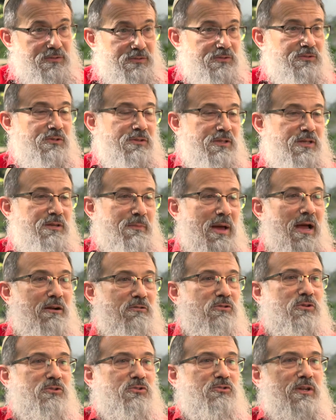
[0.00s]
to the
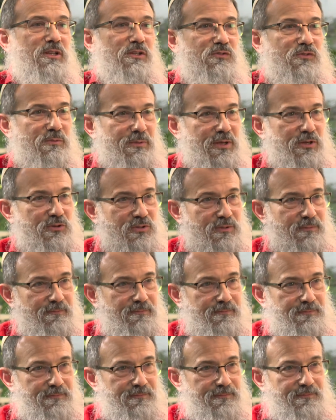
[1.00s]
macro-transformation.
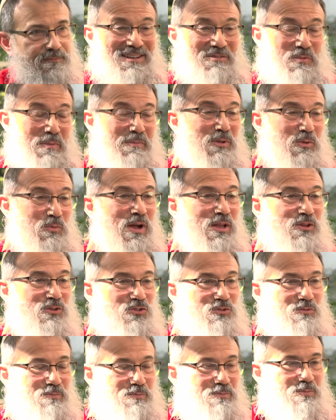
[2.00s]
Women
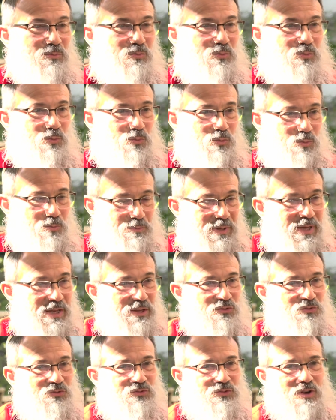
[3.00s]
wage
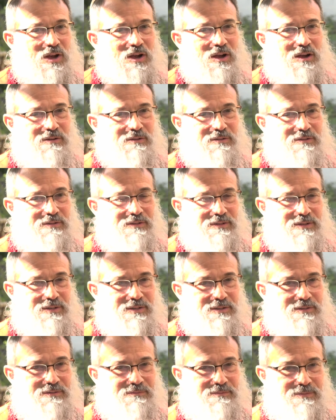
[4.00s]
peace are
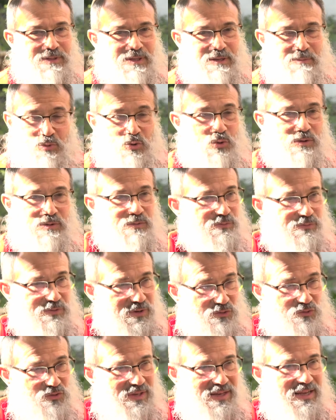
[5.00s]
important
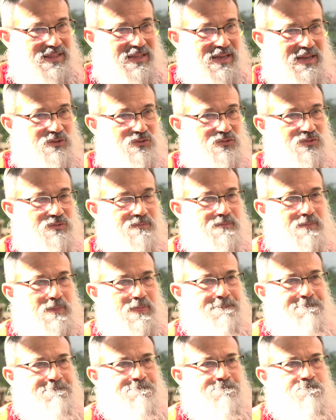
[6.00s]
friends and allies.
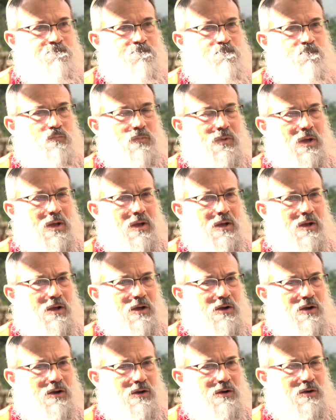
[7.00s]

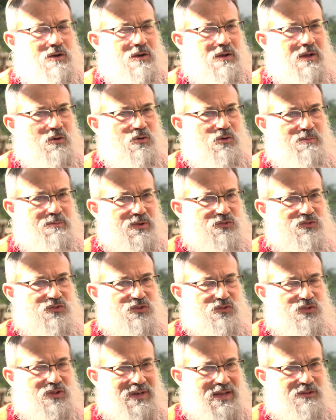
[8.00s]
Our
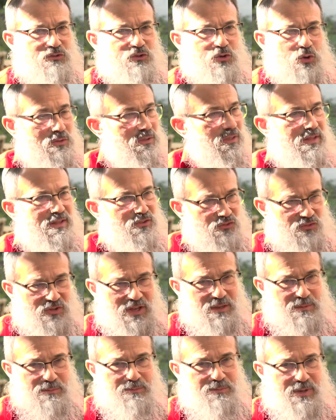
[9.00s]
missions are not totally the
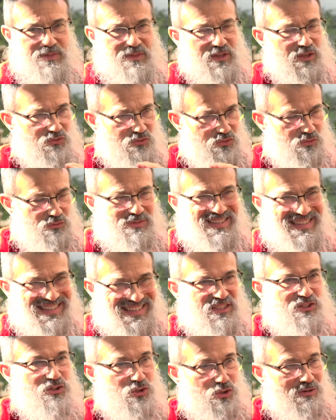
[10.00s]
same, but they certainly
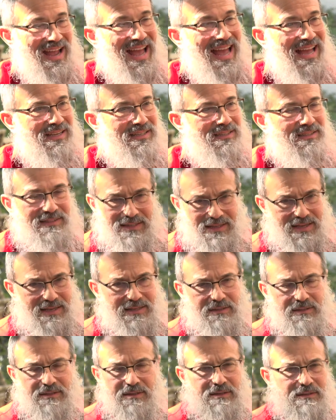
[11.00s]
interact,
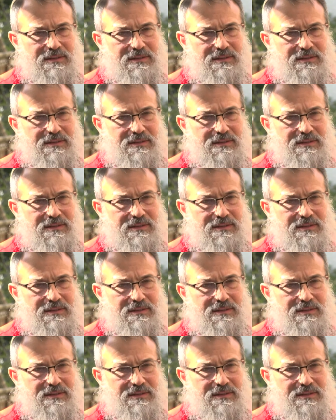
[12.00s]
and